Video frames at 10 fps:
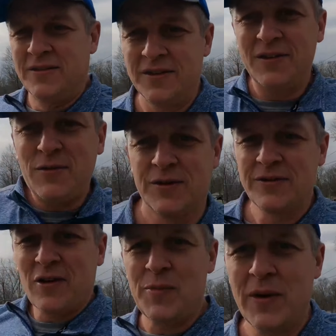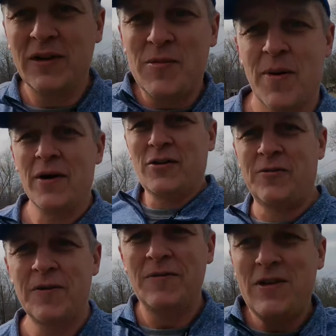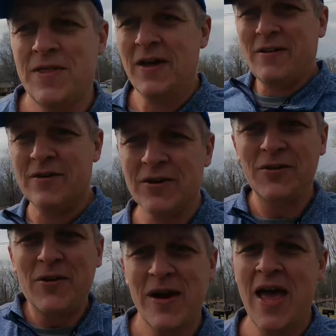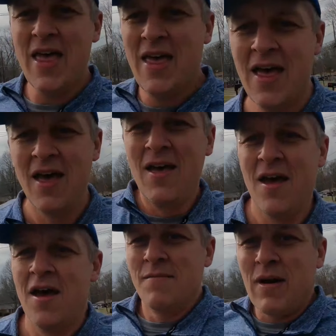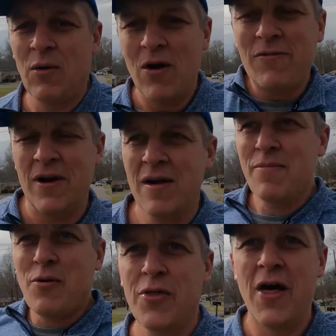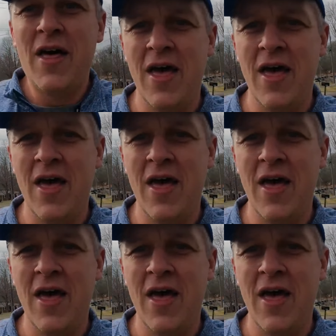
Disney was celebrating the park's 50th anniversary. My wife and I both